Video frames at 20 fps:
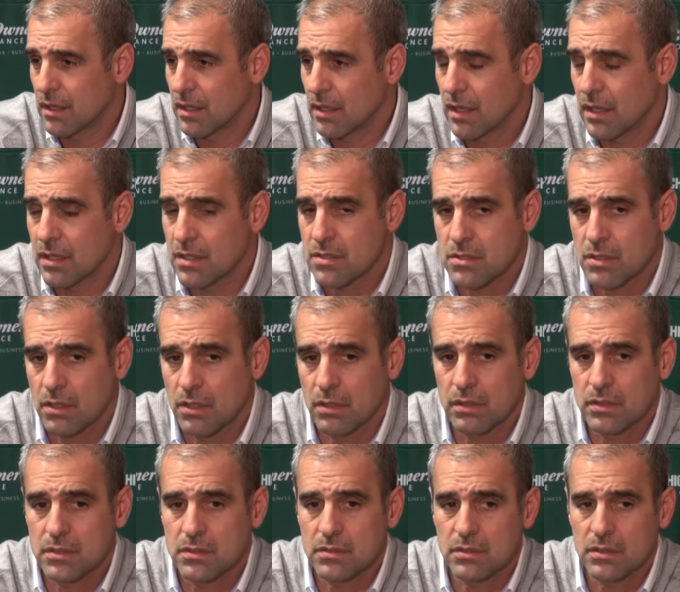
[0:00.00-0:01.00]
And
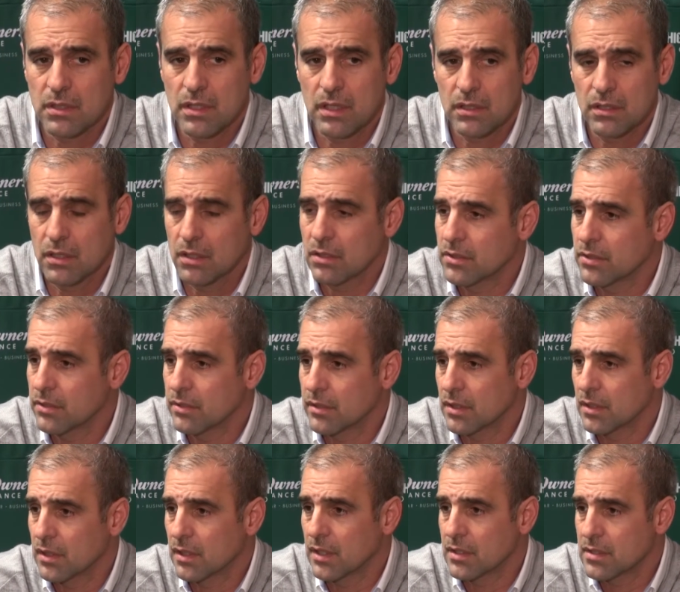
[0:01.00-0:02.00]
so it's a little too
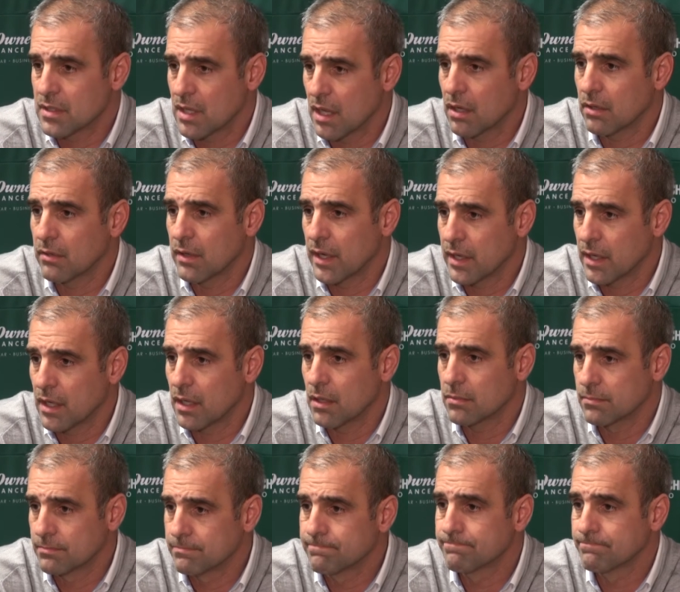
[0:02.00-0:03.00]
early to tell right now.
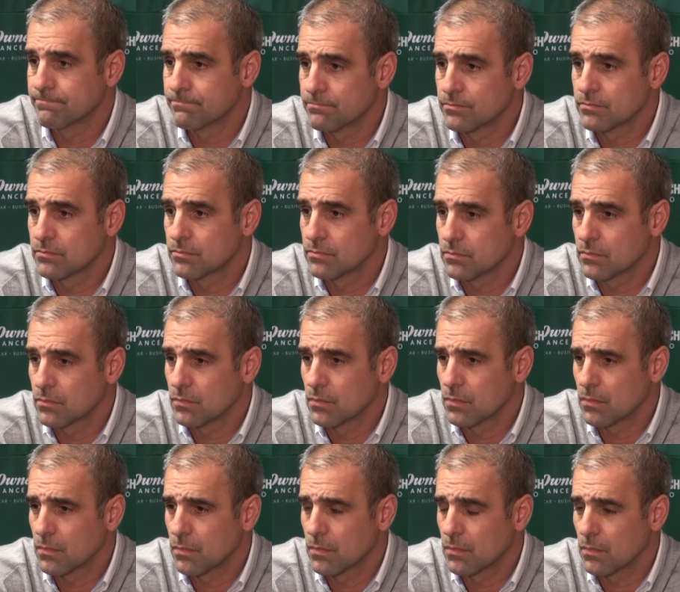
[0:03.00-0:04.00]
Two
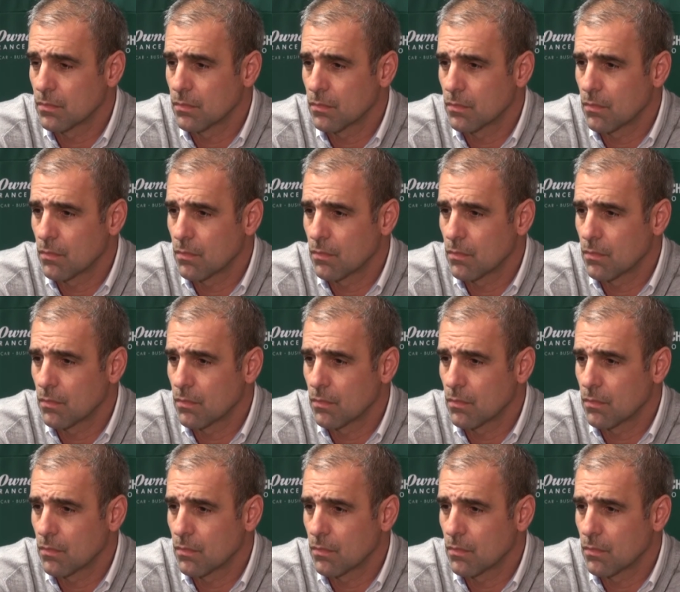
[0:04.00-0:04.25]
more things.